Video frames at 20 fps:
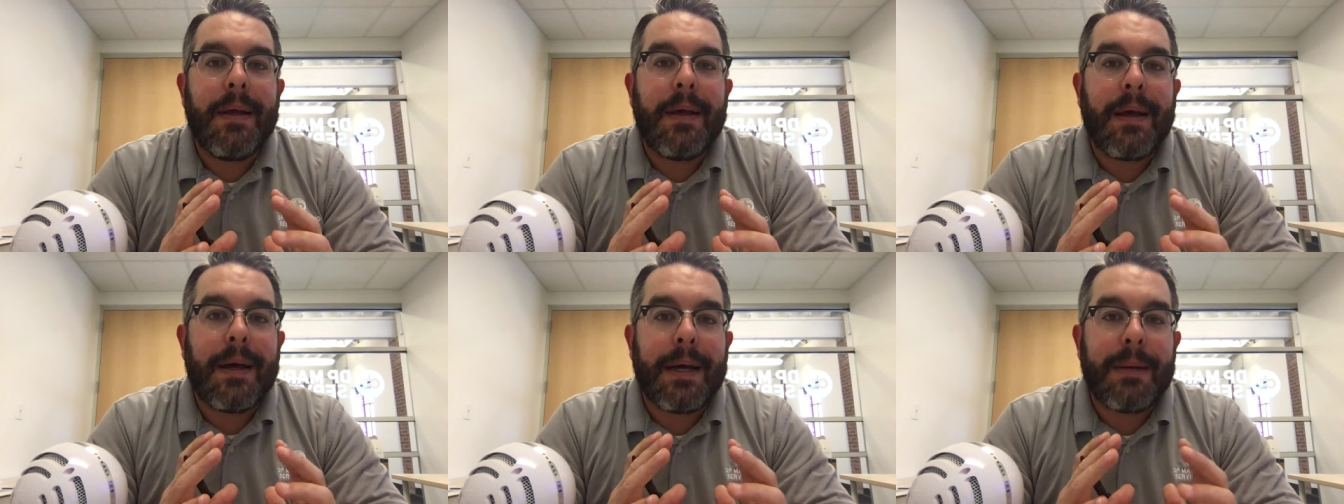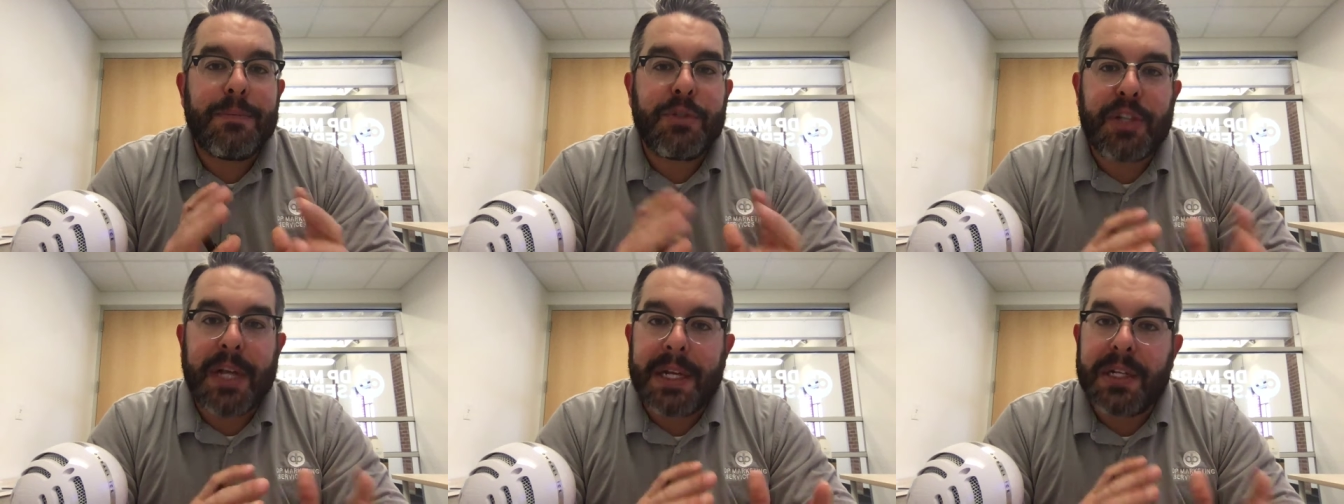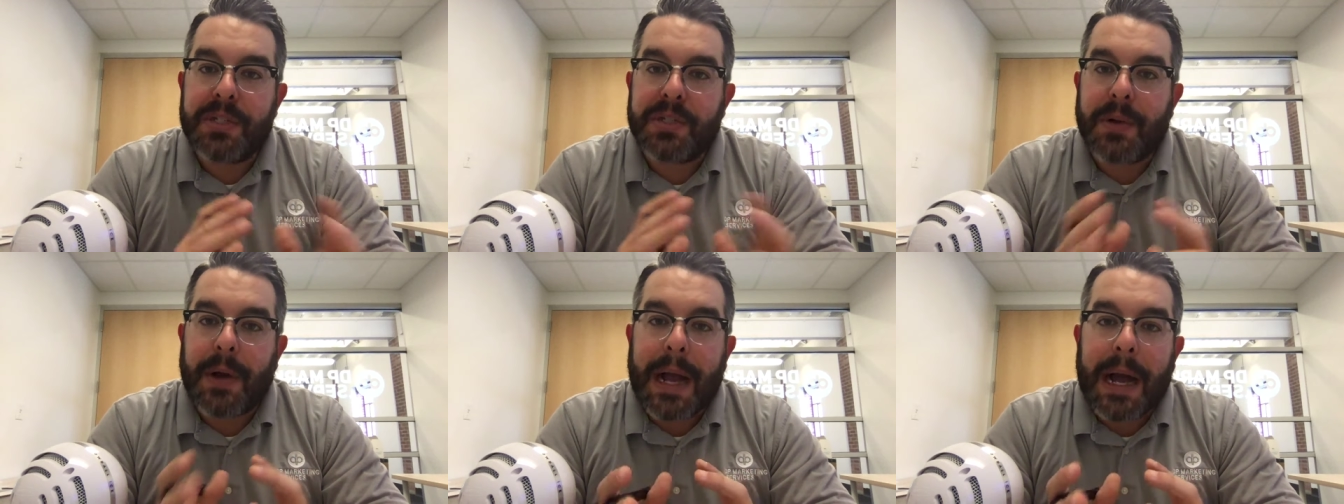um,
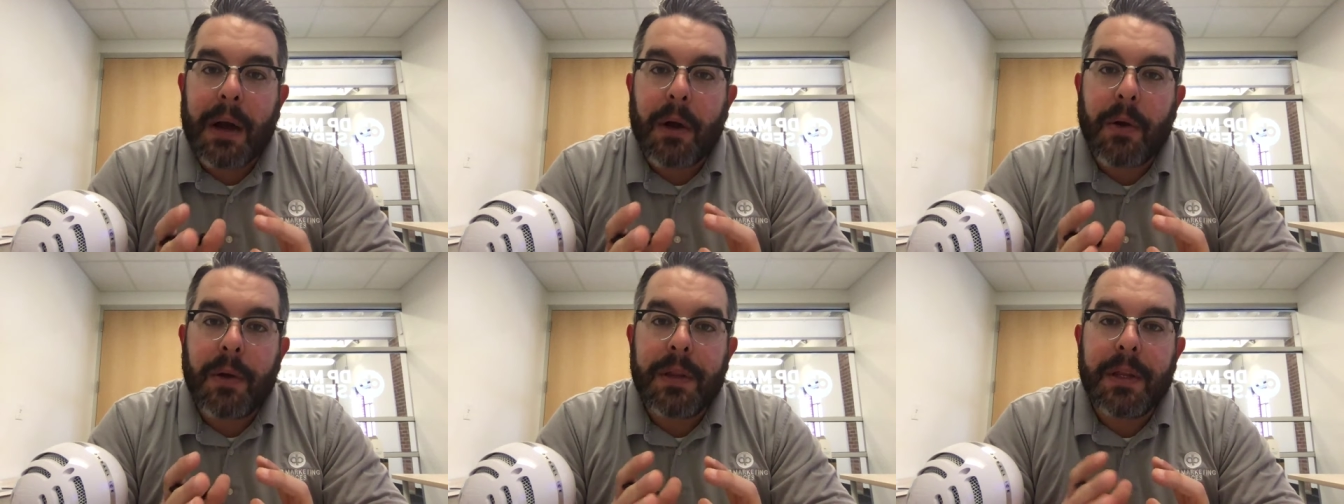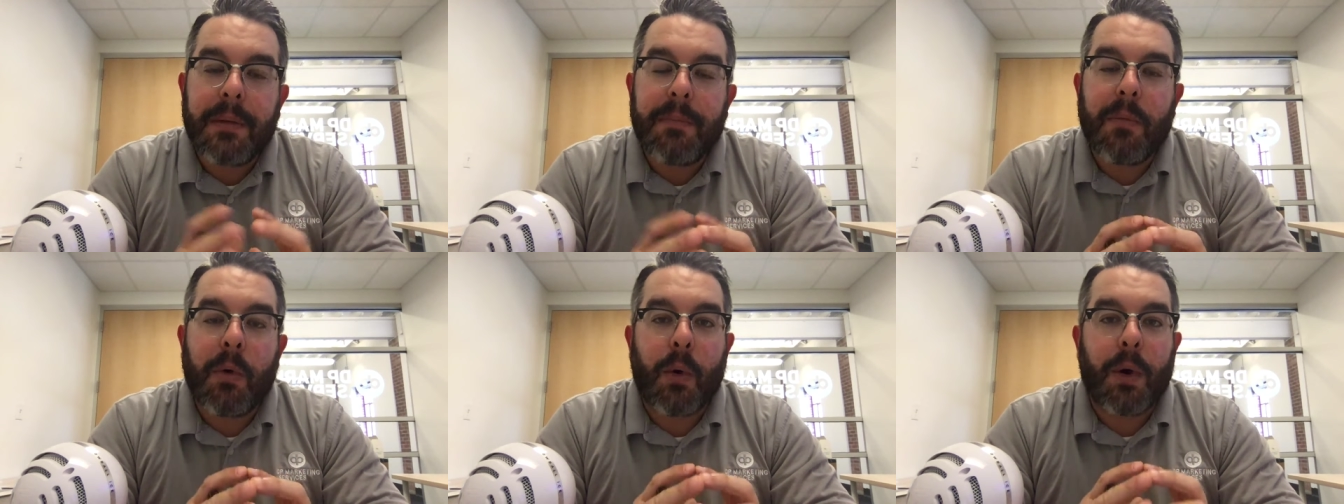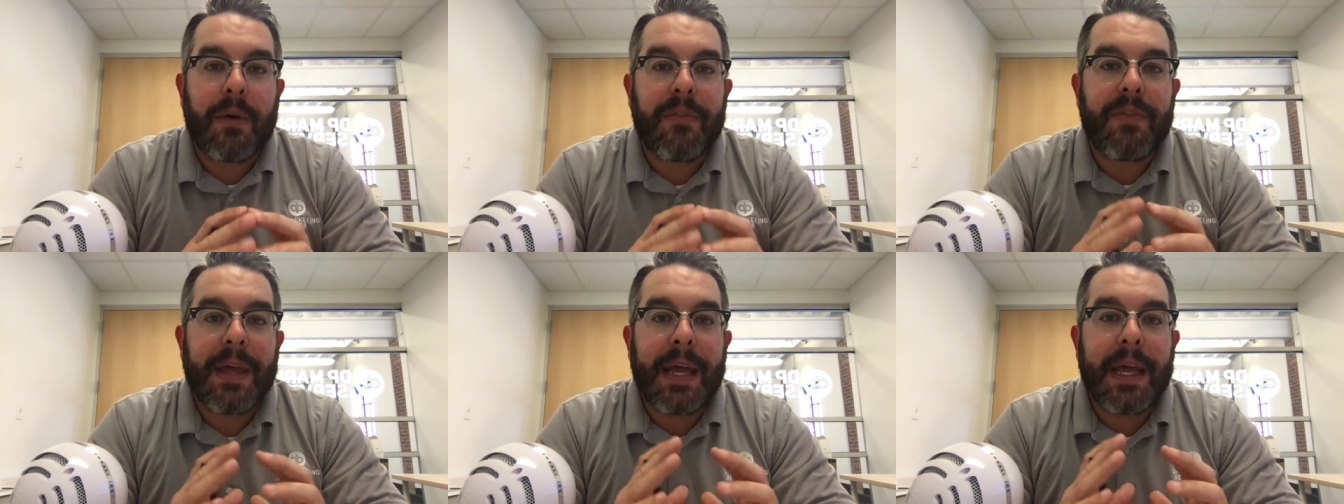changes their algorithm
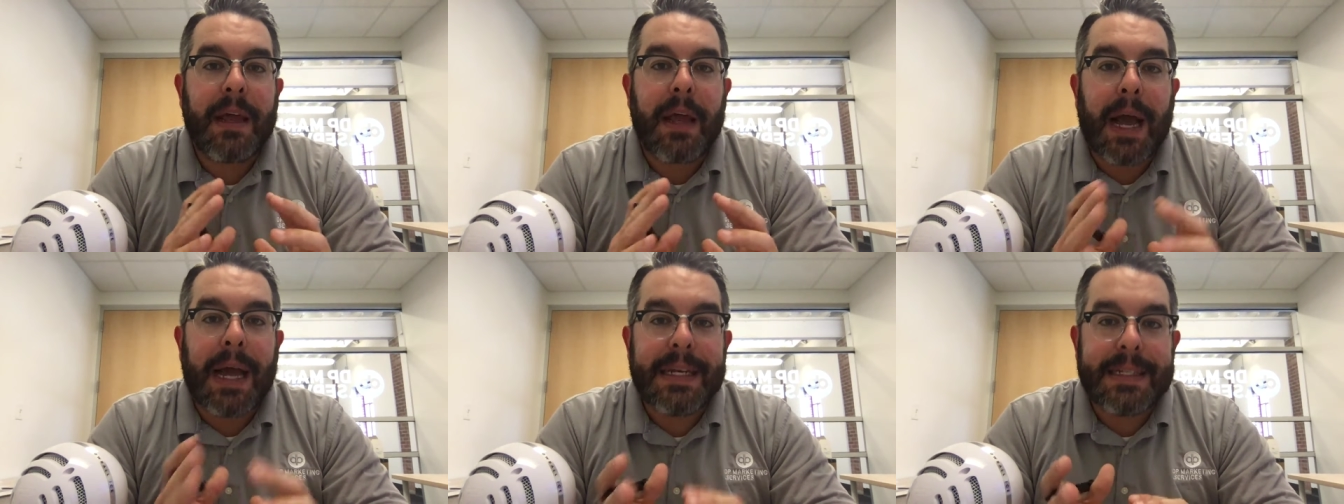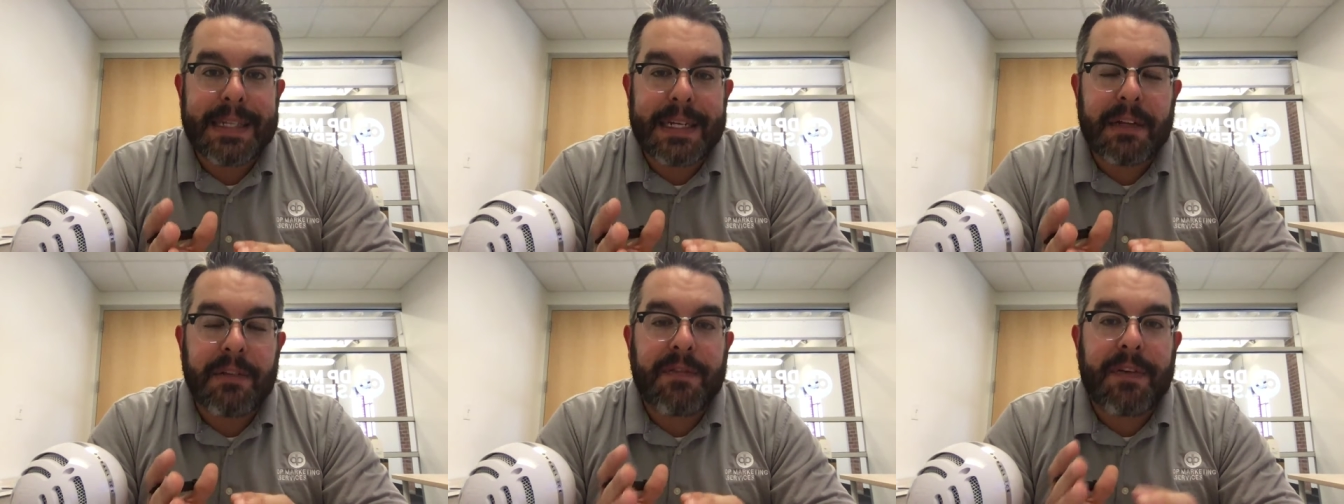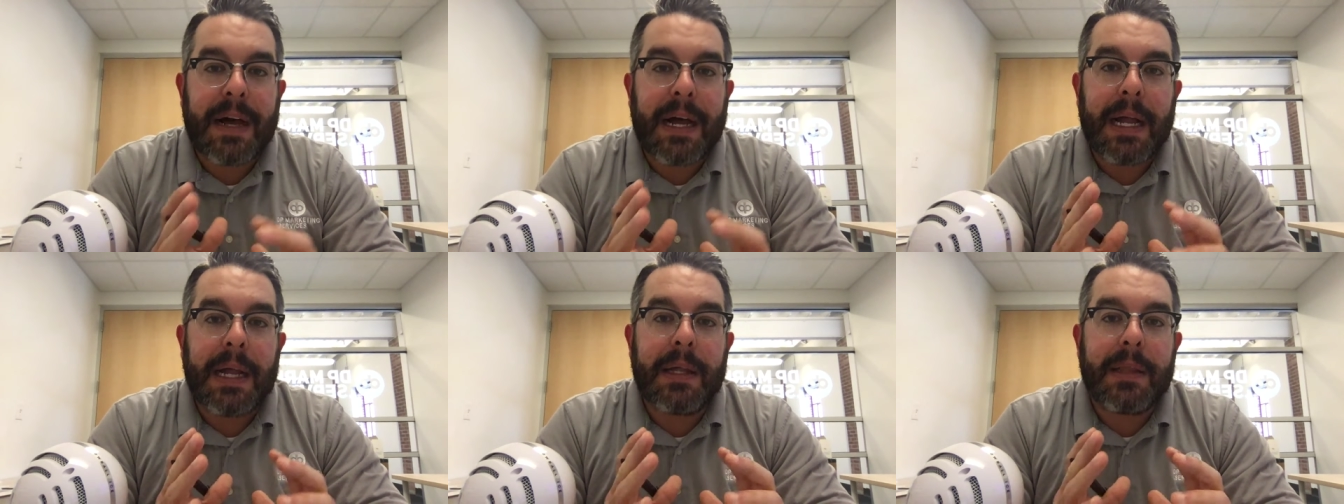or if they
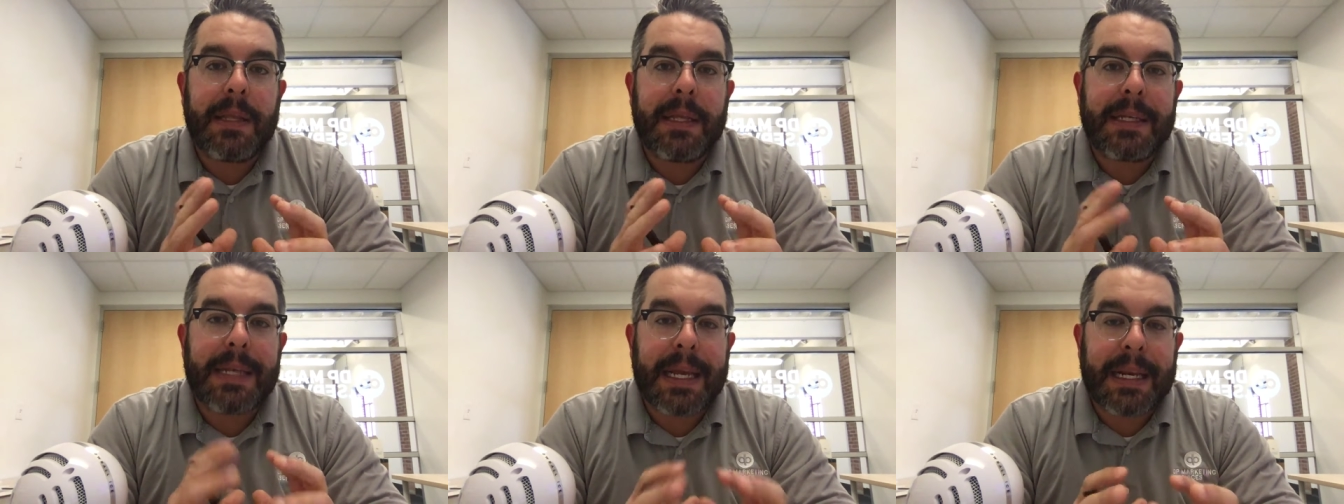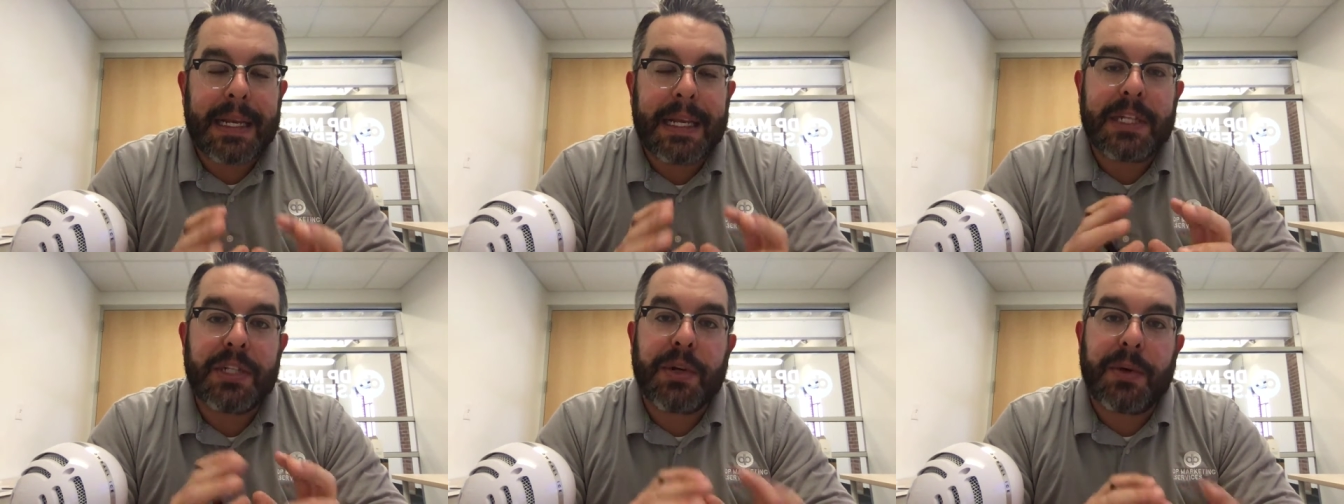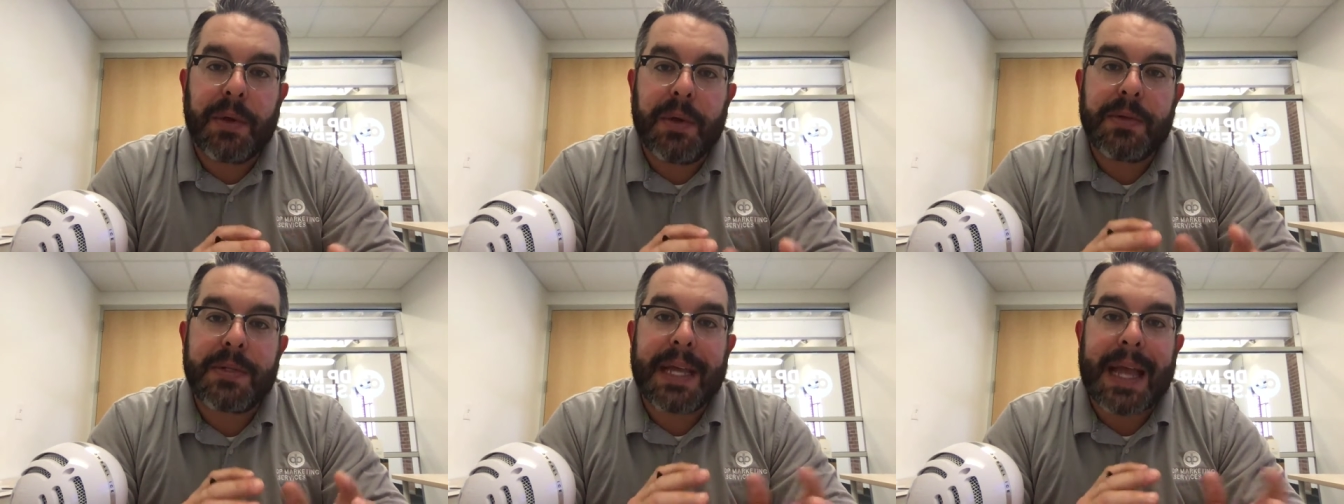identify the techniques
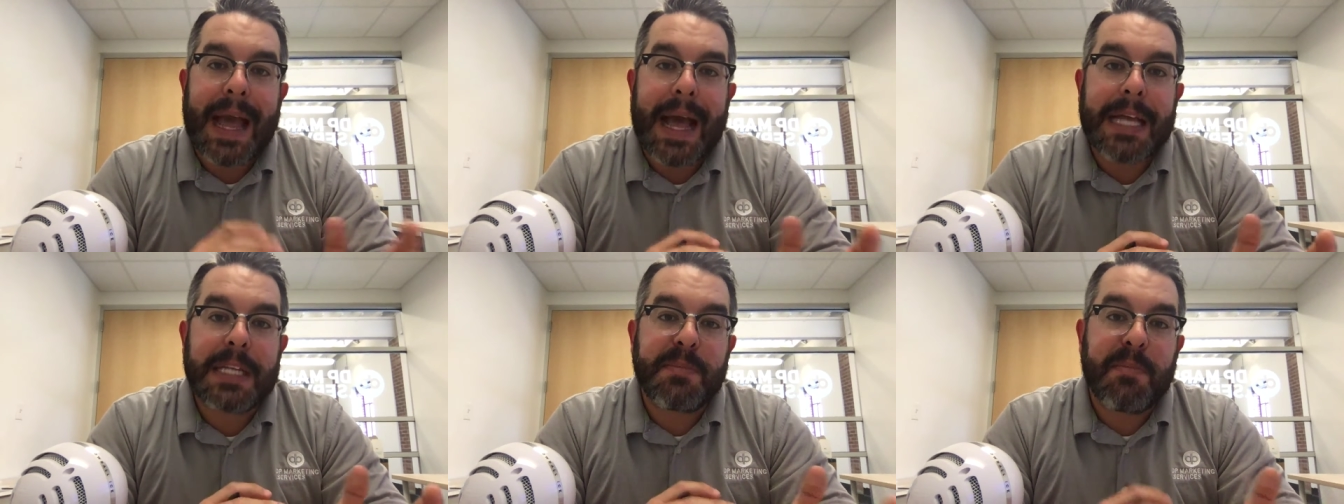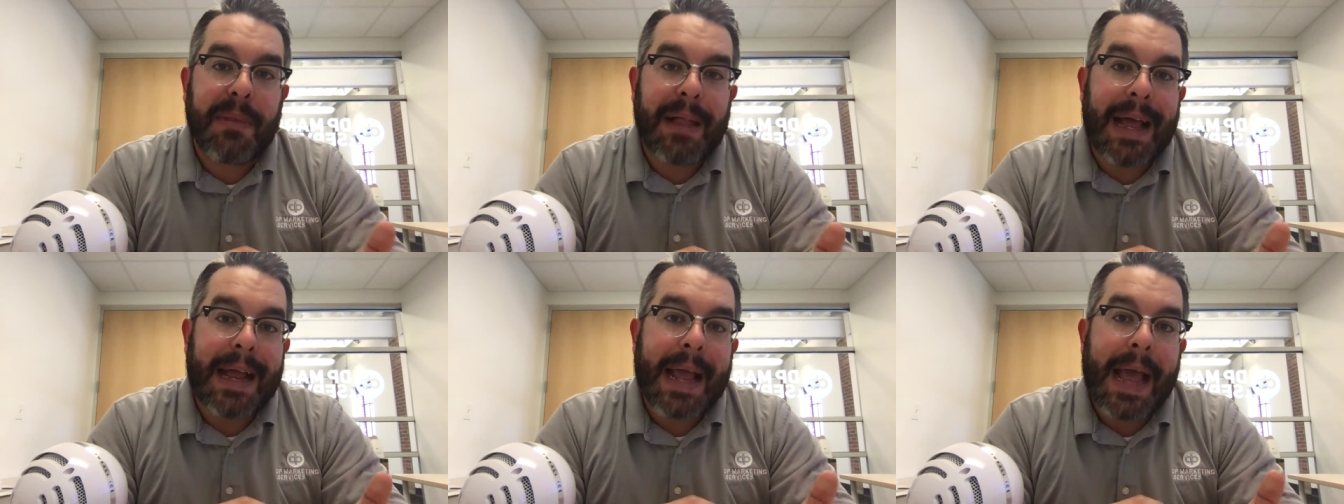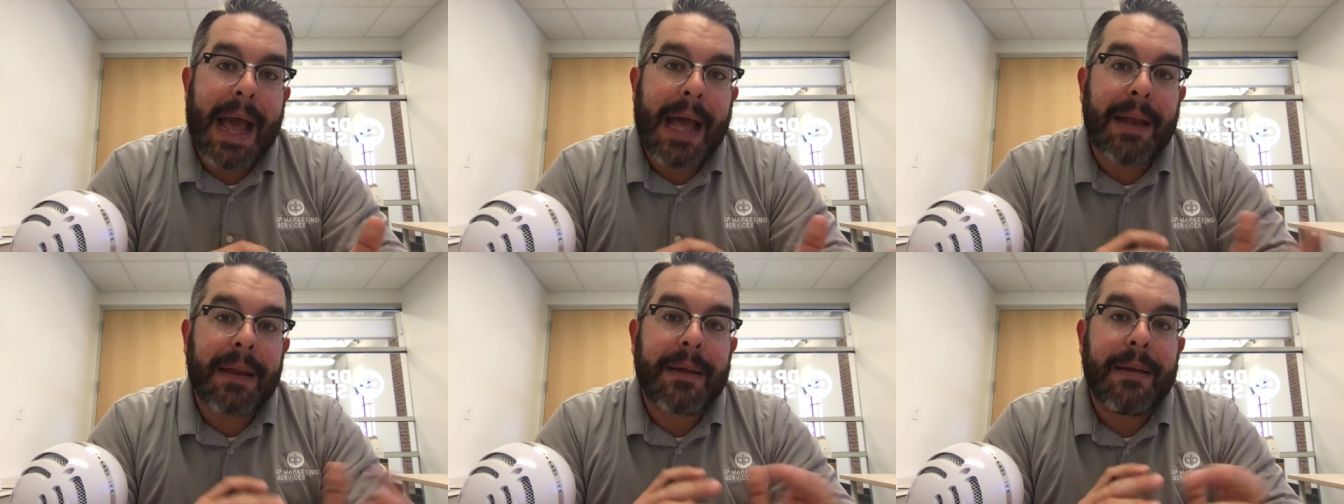you're using as black
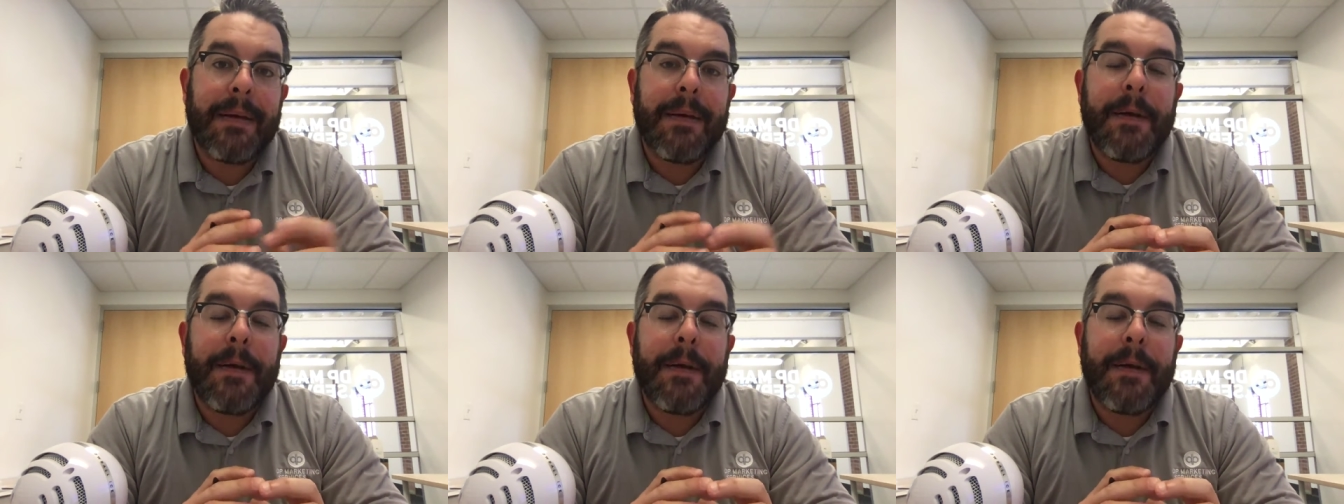hat,